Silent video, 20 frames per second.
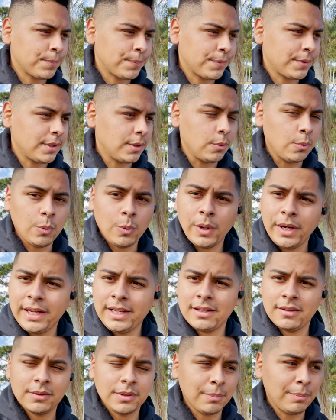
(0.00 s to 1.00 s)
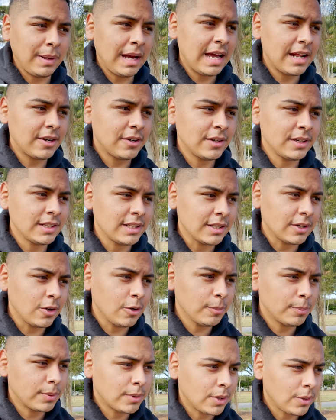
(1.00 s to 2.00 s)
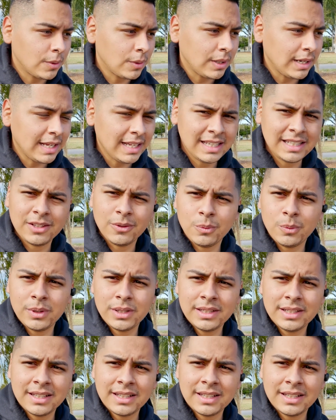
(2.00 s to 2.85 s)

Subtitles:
the weight of the battery, the GoPro, and the wind.